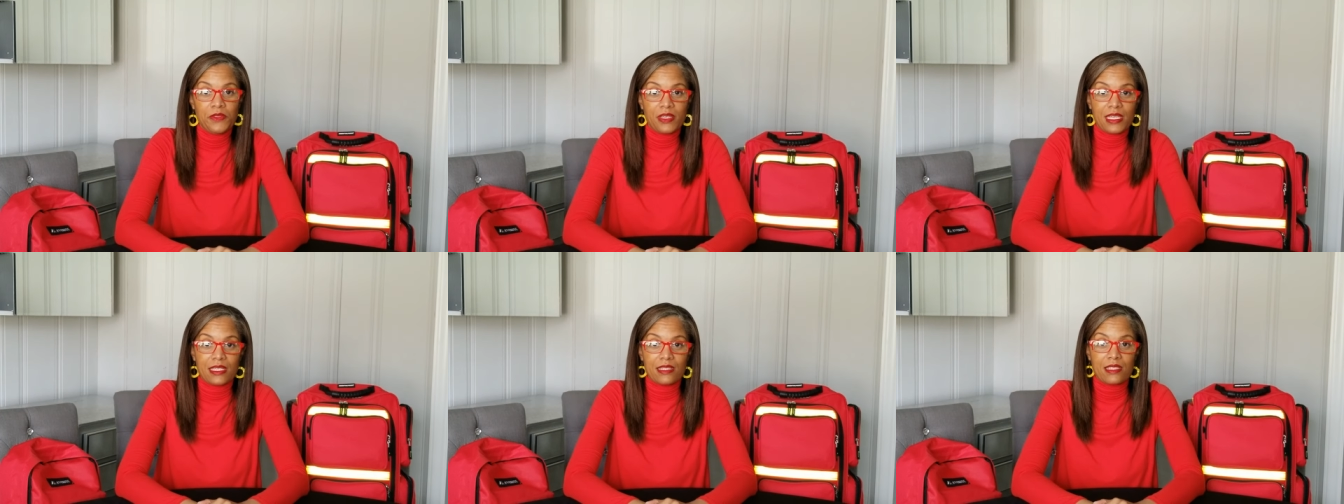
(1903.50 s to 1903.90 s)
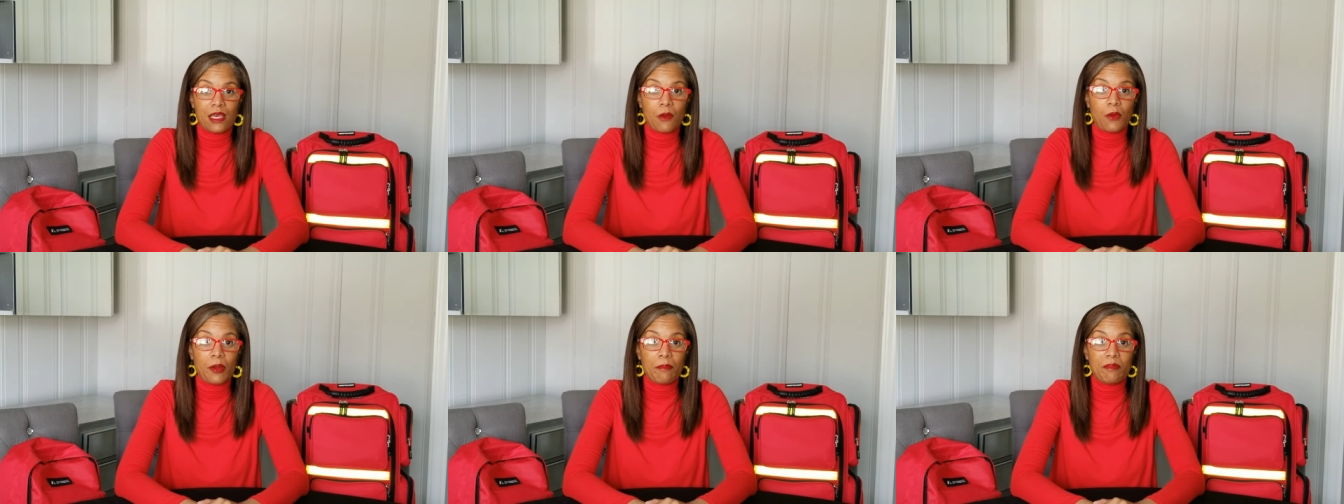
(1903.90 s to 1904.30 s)
things
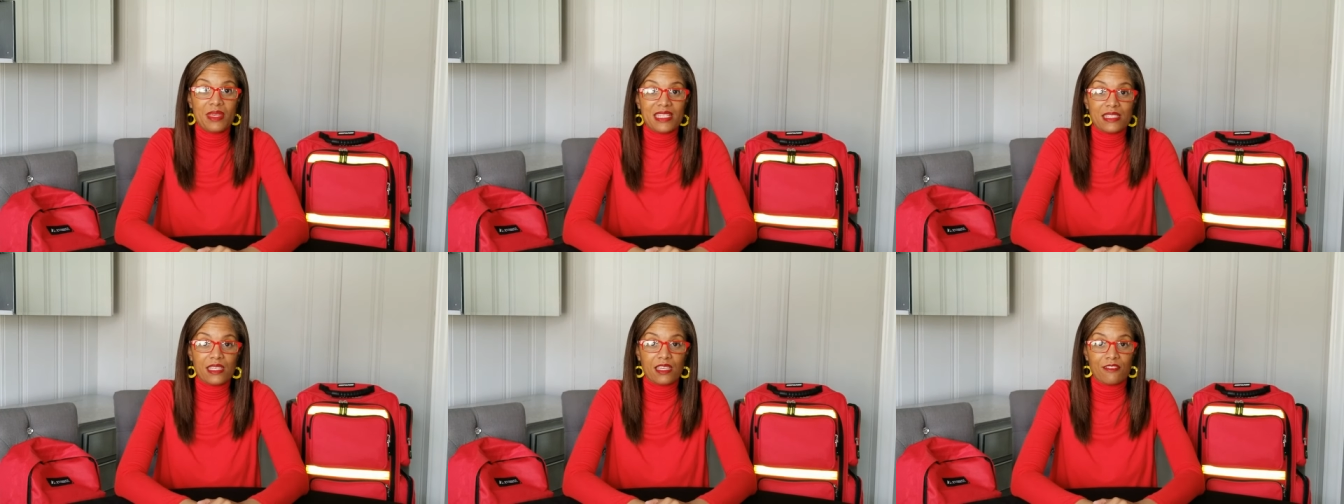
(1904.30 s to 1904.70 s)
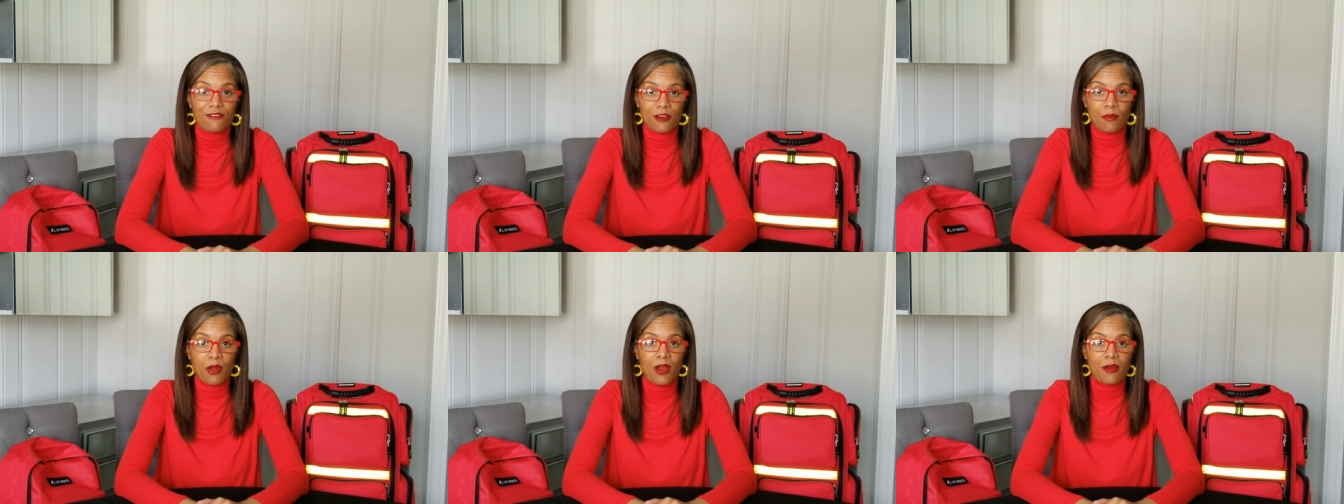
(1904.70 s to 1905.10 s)
that were missing
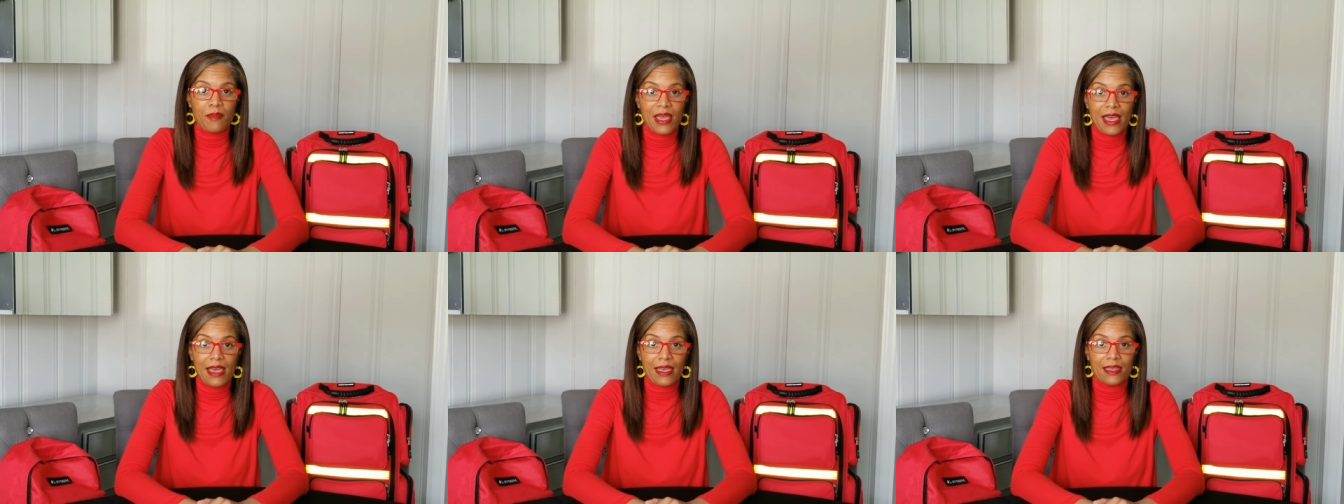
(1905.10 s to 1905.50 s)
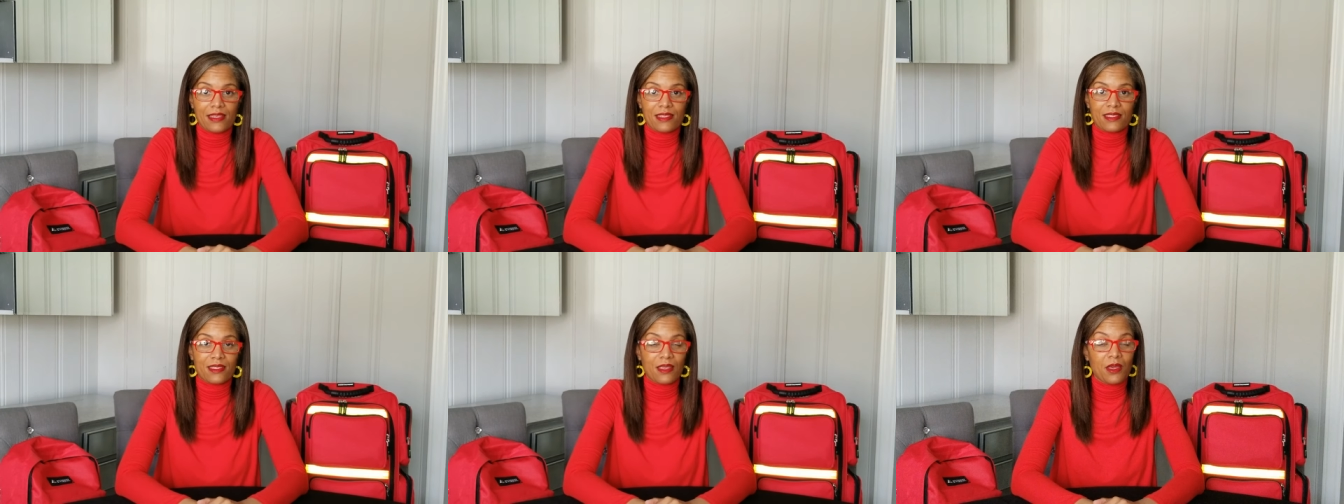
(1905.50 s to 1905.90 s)
from our
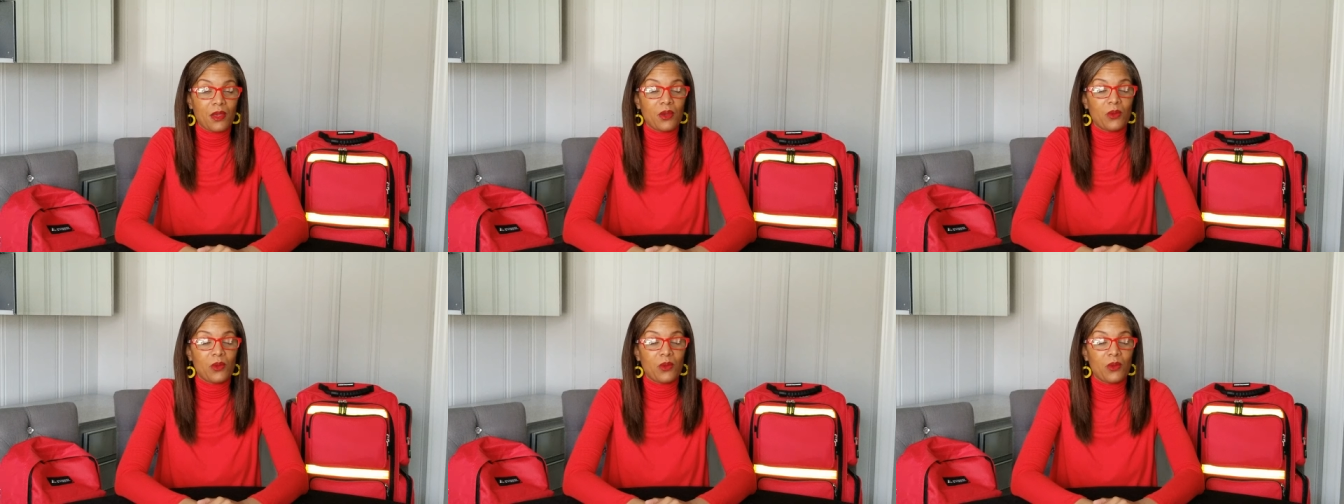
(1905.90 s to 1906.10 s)
bags.